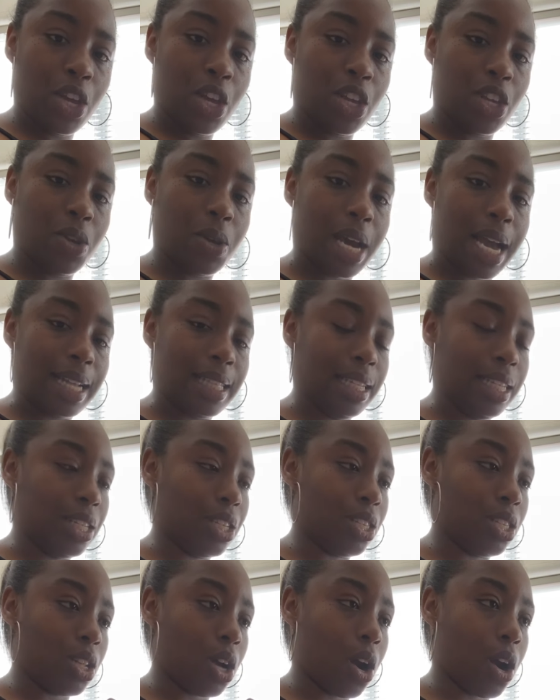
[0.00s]
You guys need to
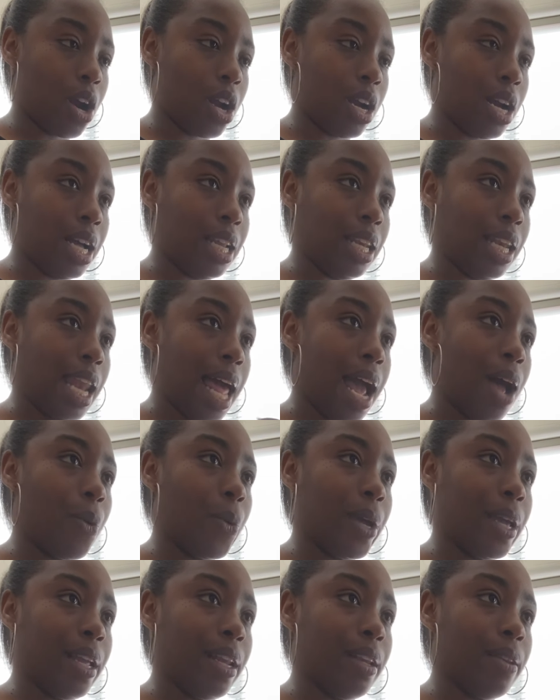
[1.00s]
start
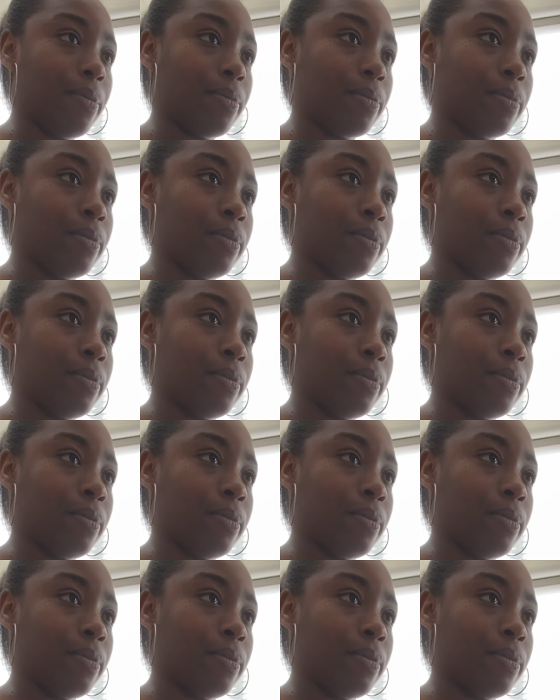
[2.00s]
allowing